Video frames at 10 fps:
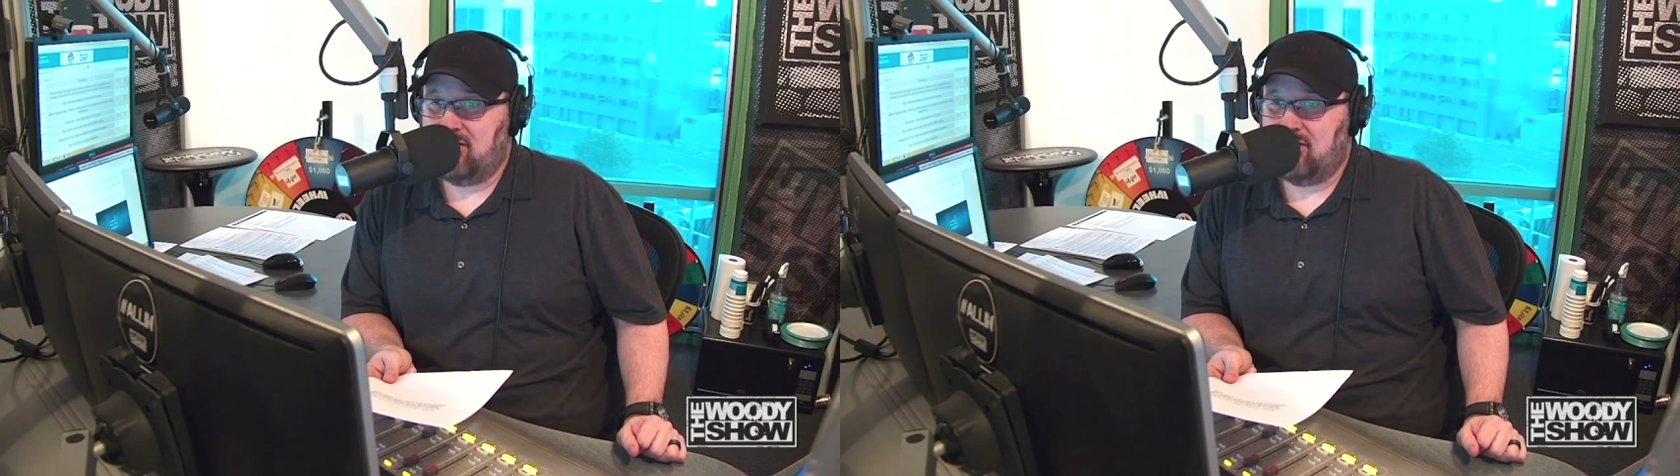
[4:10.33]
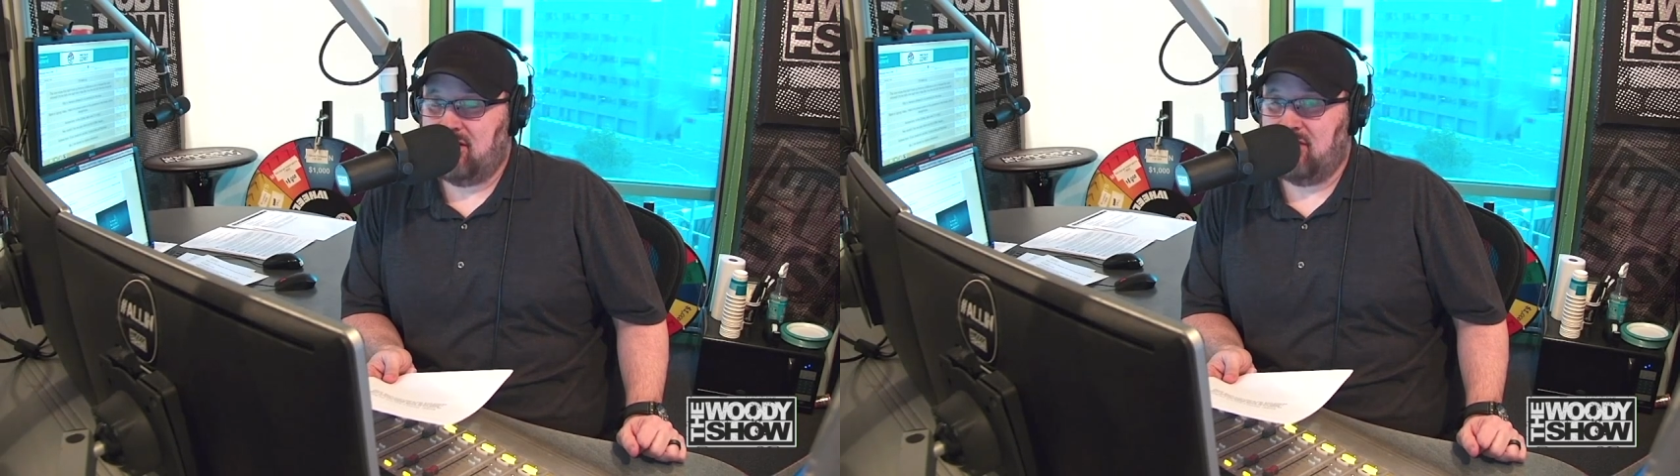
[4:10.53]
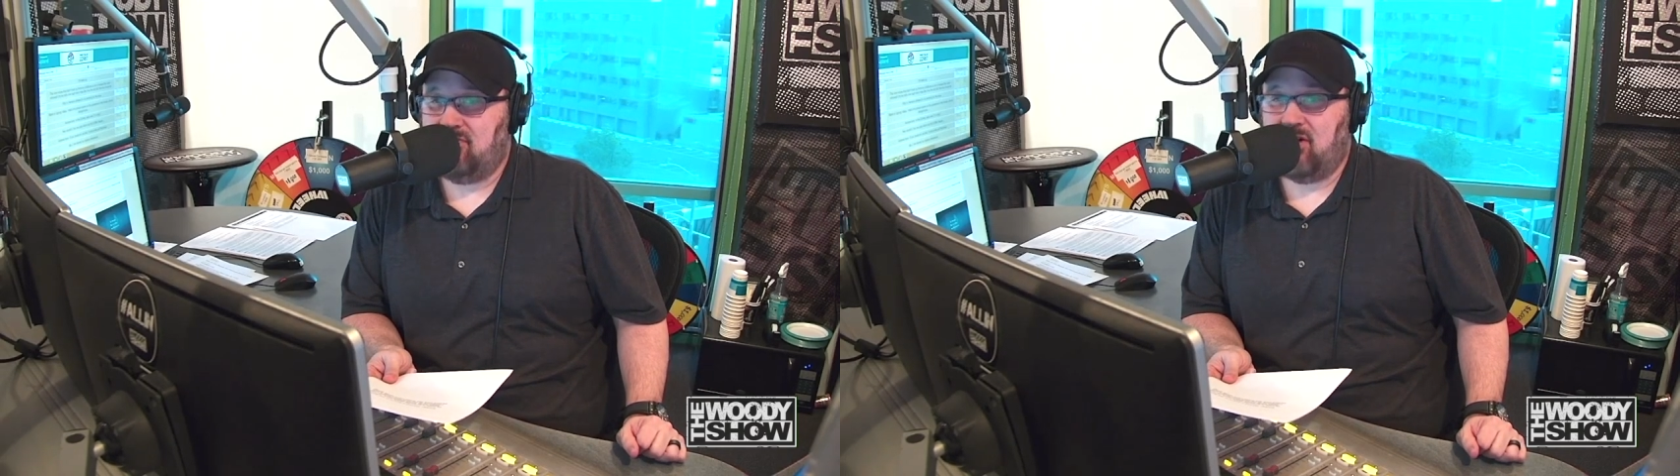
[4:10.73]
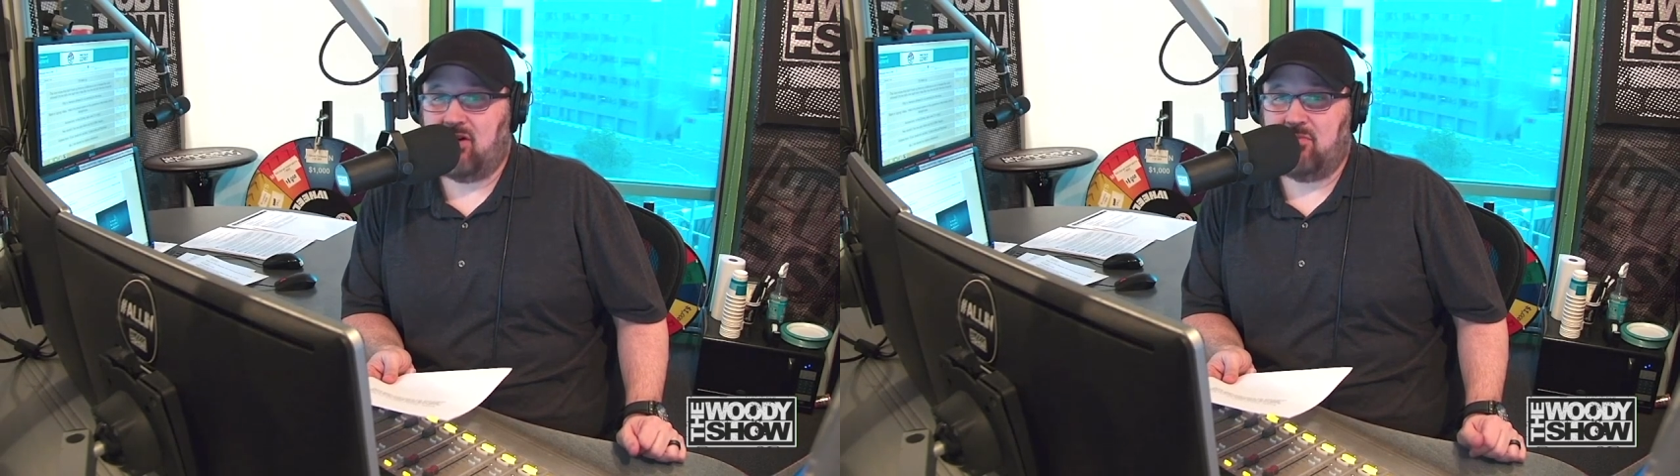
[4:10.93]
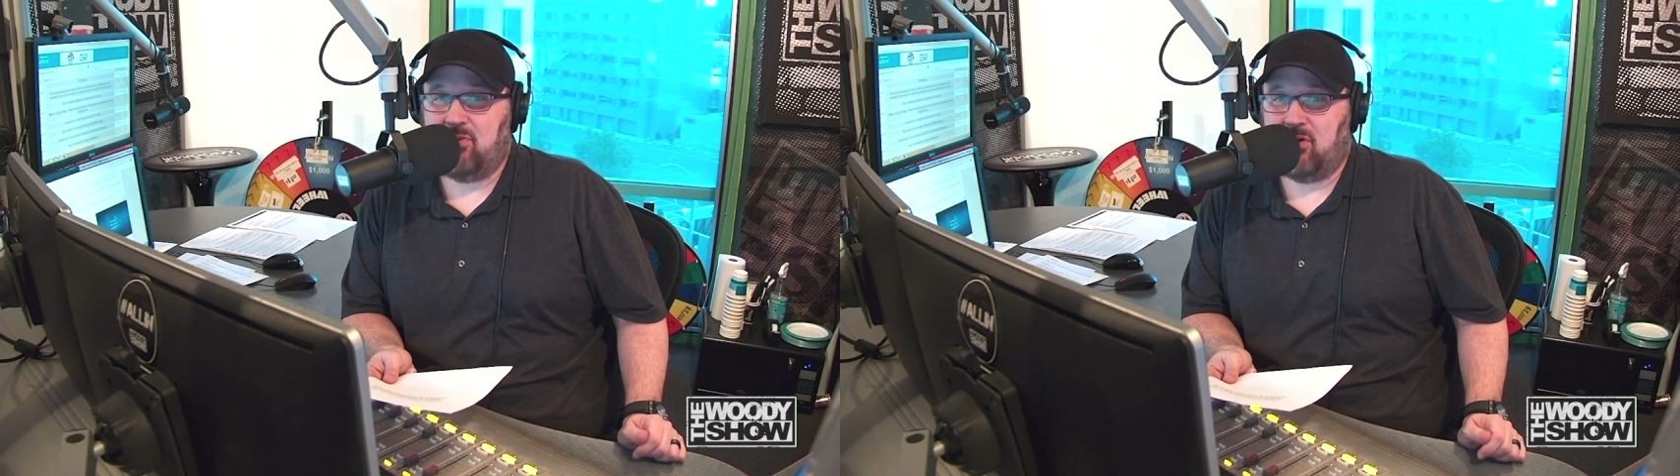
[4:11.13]
That, that was the
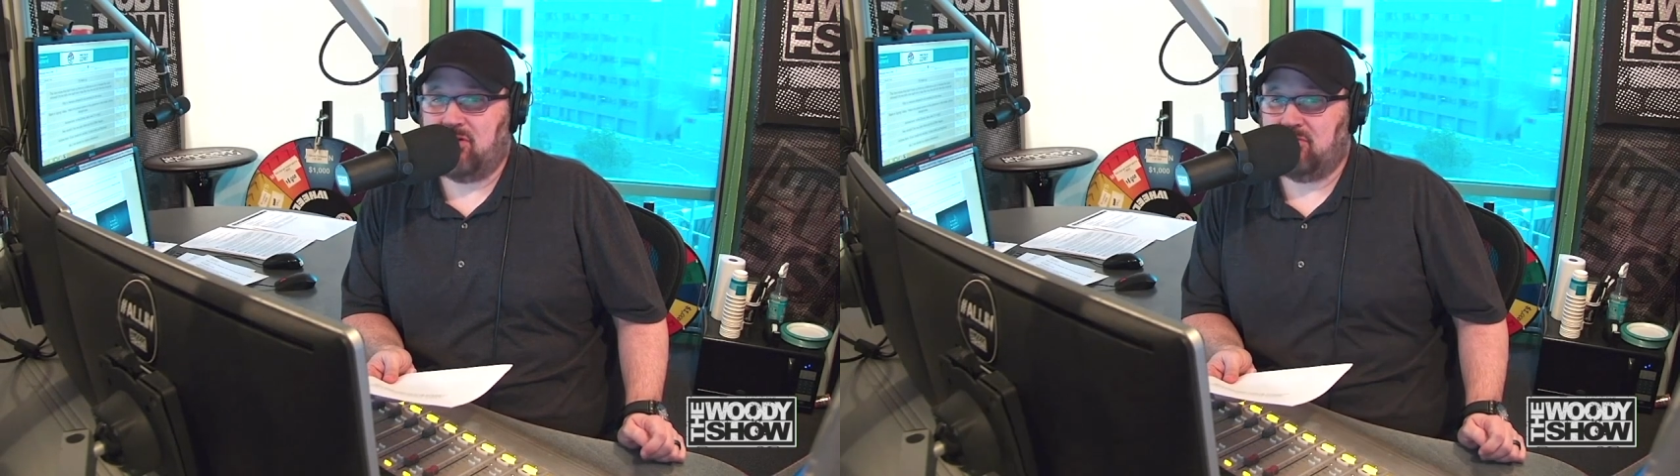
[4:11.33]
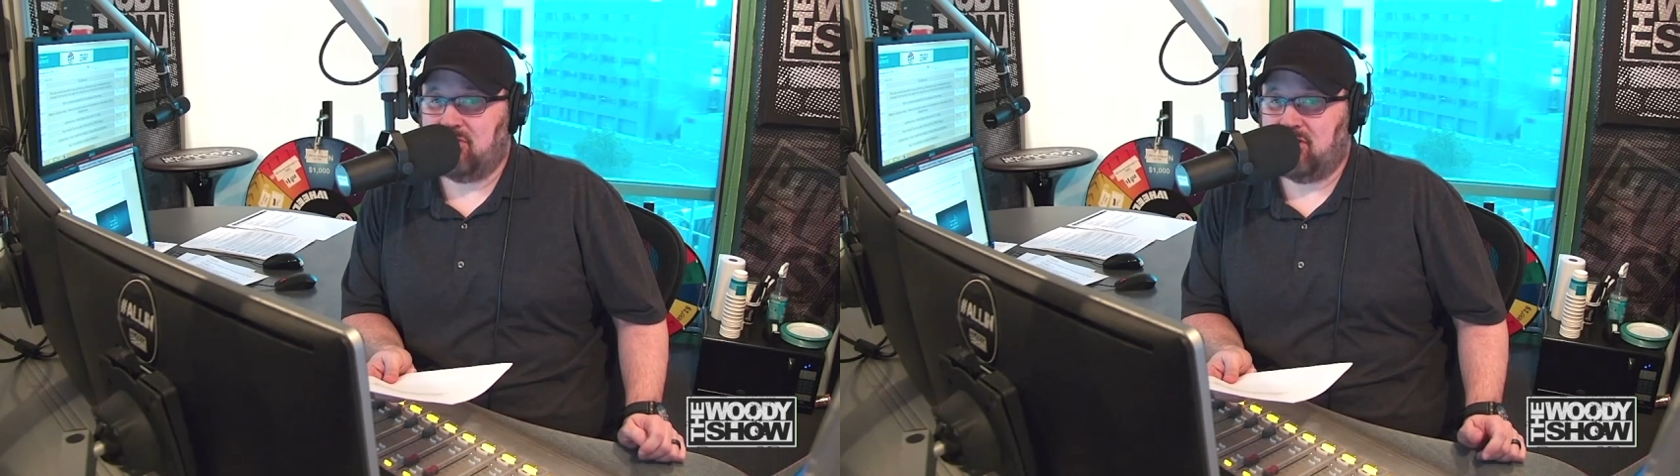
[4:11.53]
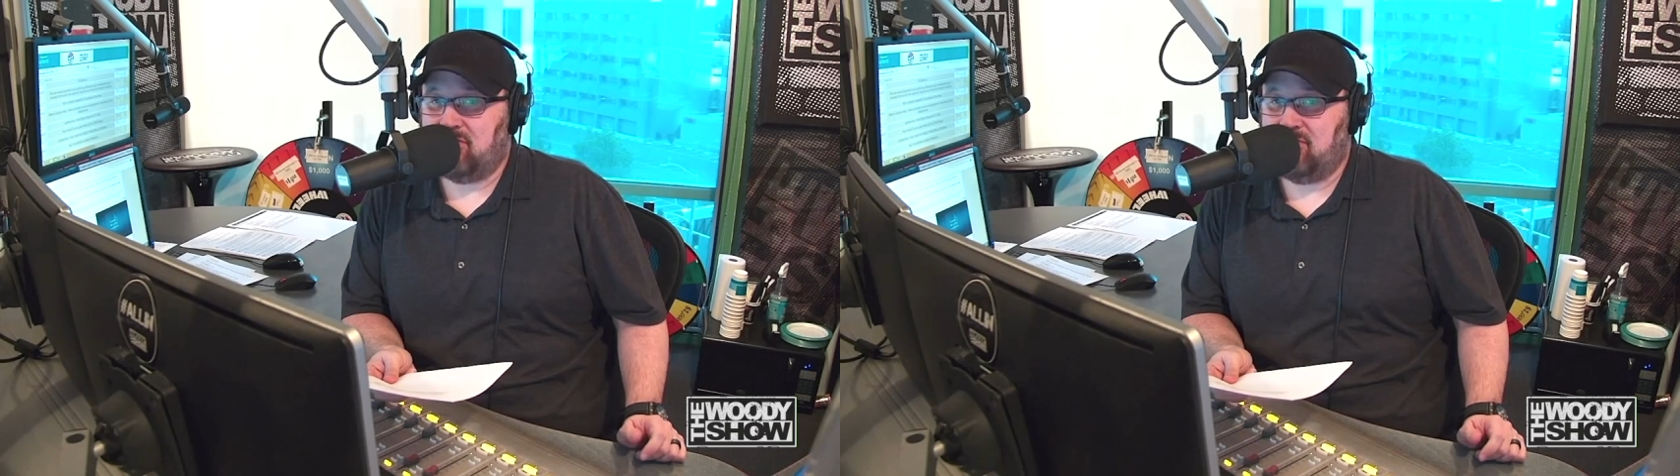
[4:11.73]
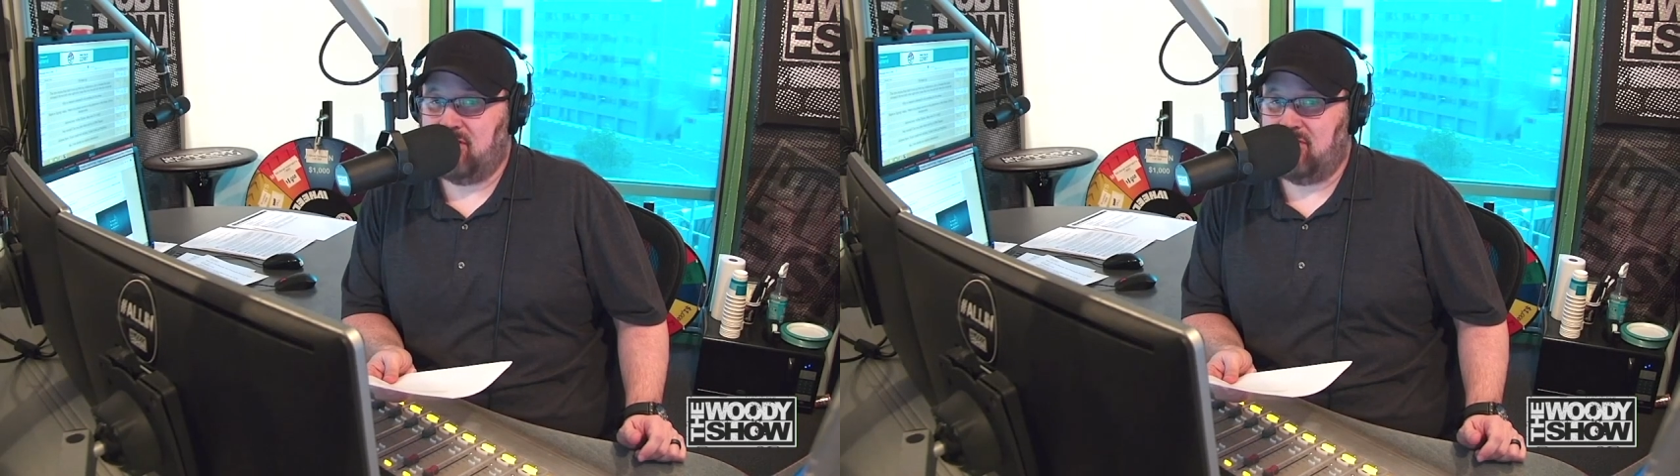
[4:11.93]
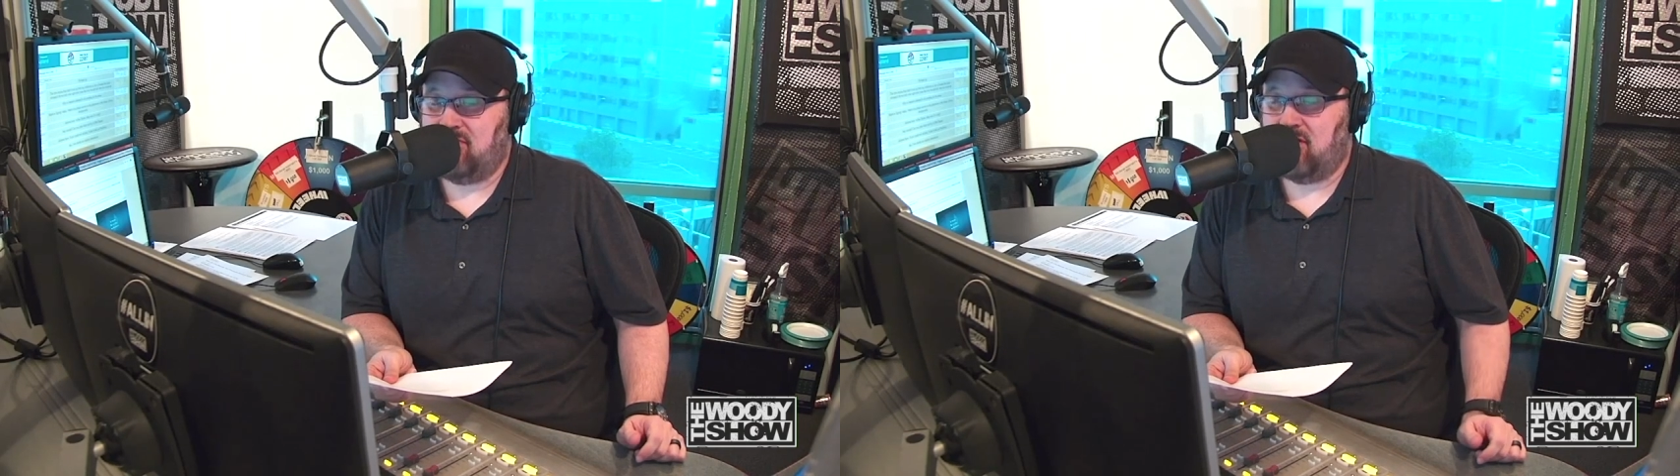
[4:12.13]
very important. first part that was
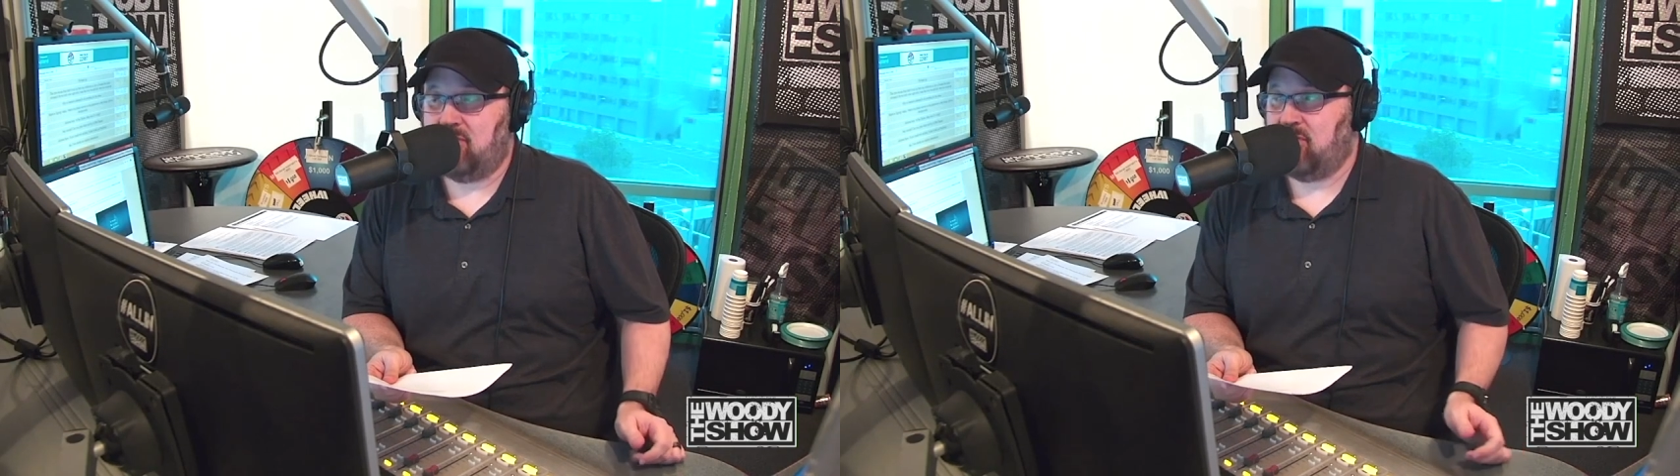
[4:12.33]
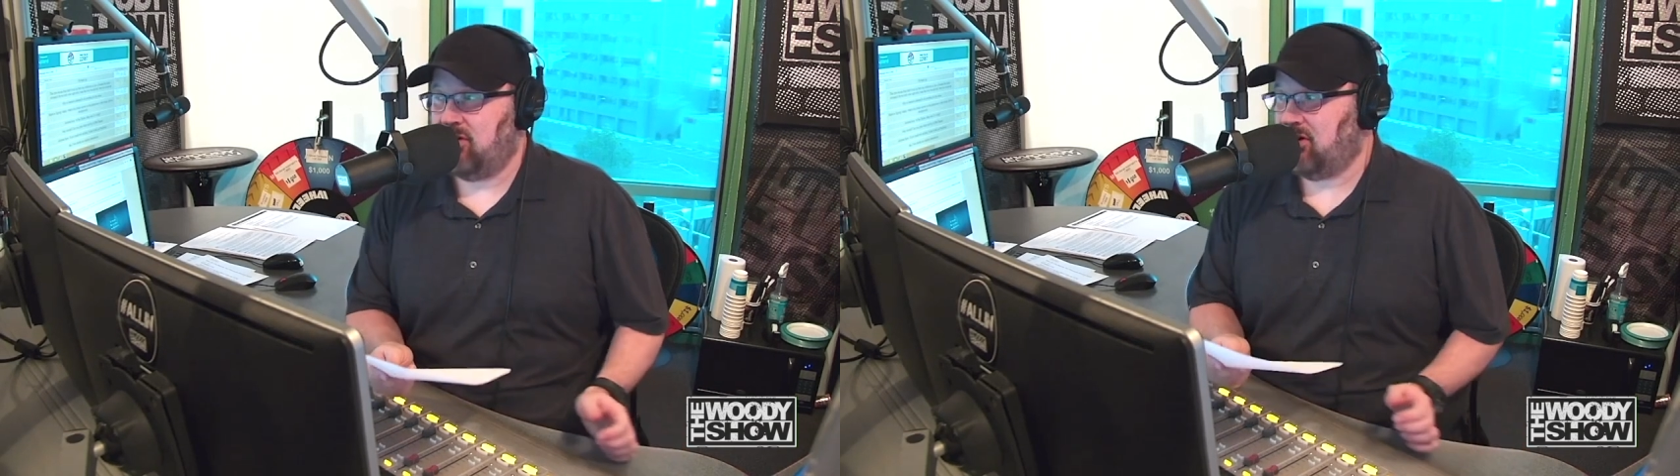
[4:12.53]
messed up. Very important.